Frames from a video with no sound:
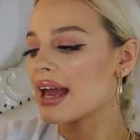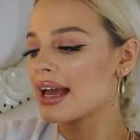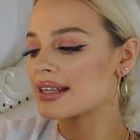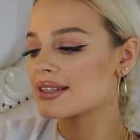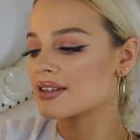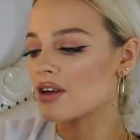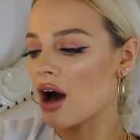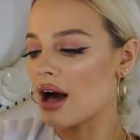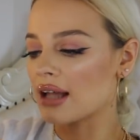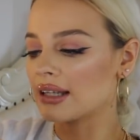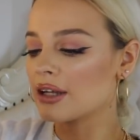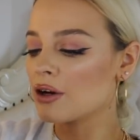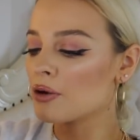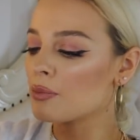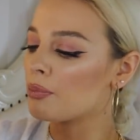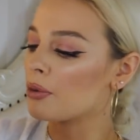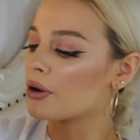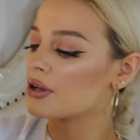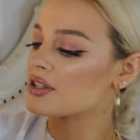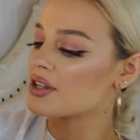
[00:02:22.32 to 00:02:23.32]
It's got a little
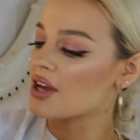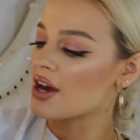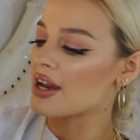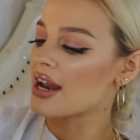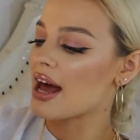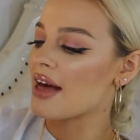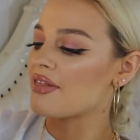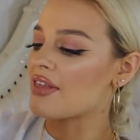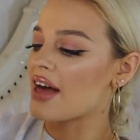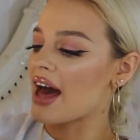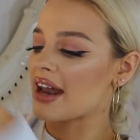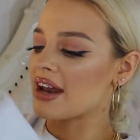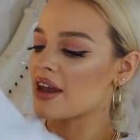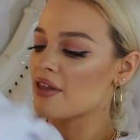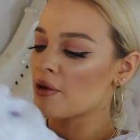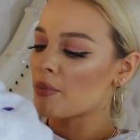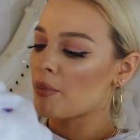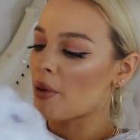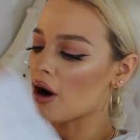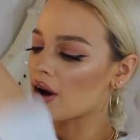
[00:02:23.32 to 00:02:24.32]
button and then
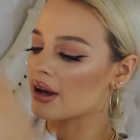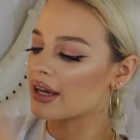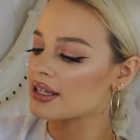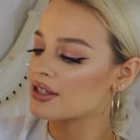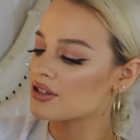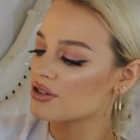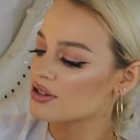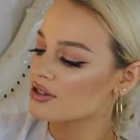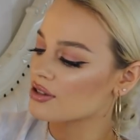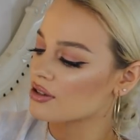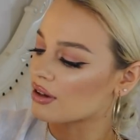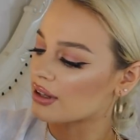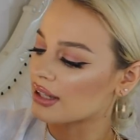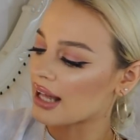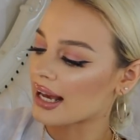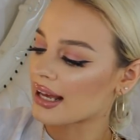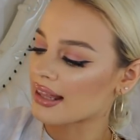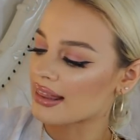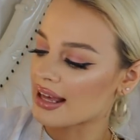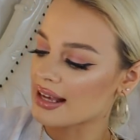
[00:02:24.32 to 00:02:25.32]
the pockets just look
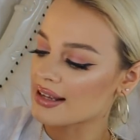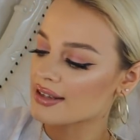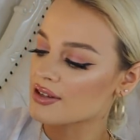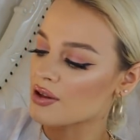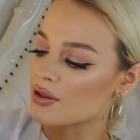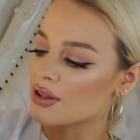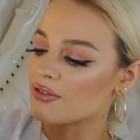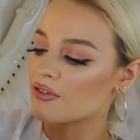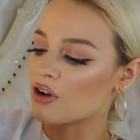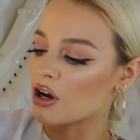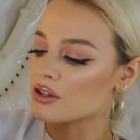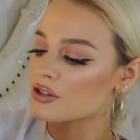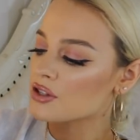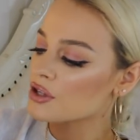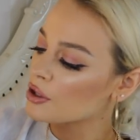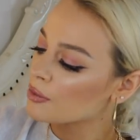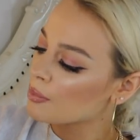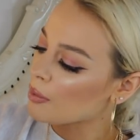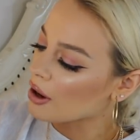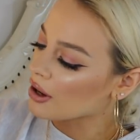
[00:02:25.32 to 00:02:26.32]
like this. So they've got
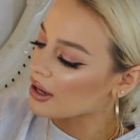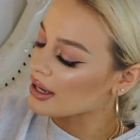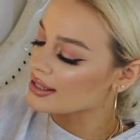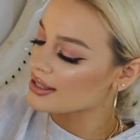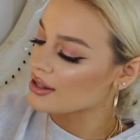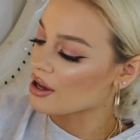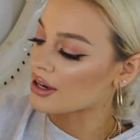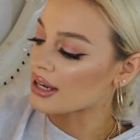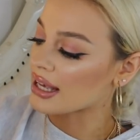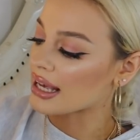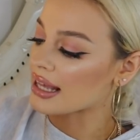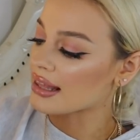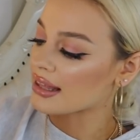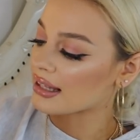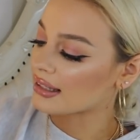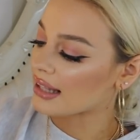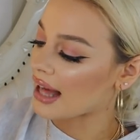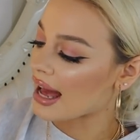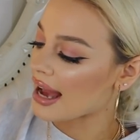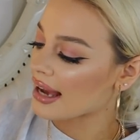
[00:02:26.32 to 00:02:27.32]
two pockets on either
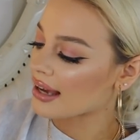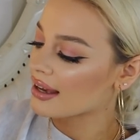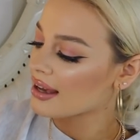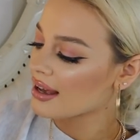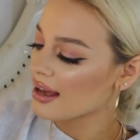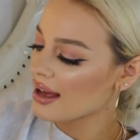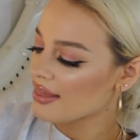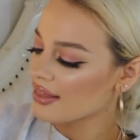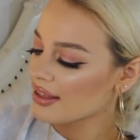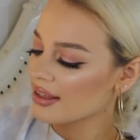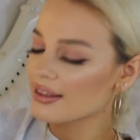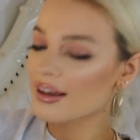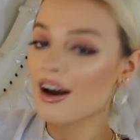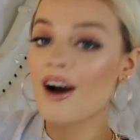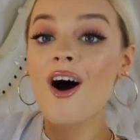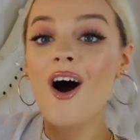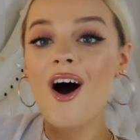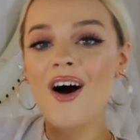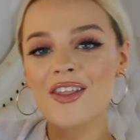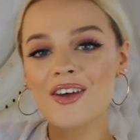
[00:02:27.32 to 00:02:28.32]
leg. I think
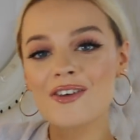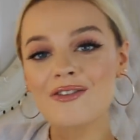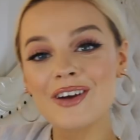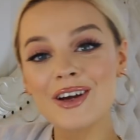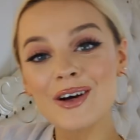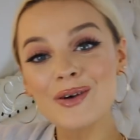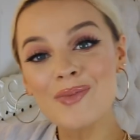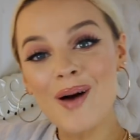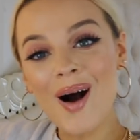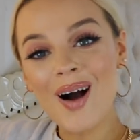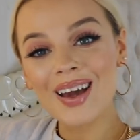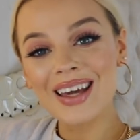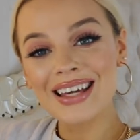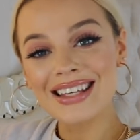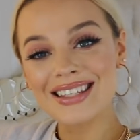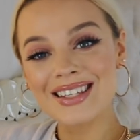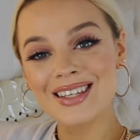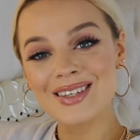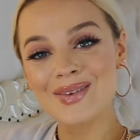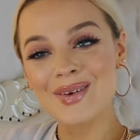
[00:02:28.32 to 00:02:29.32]
the real
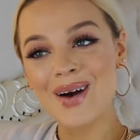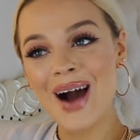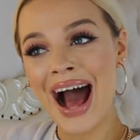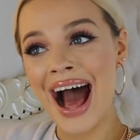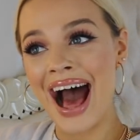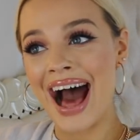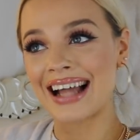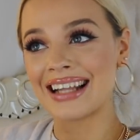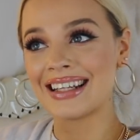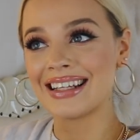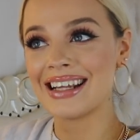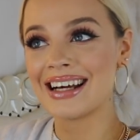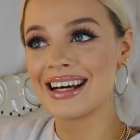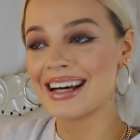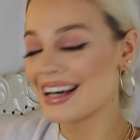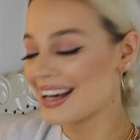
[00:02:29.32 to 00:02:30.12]
pockets as well.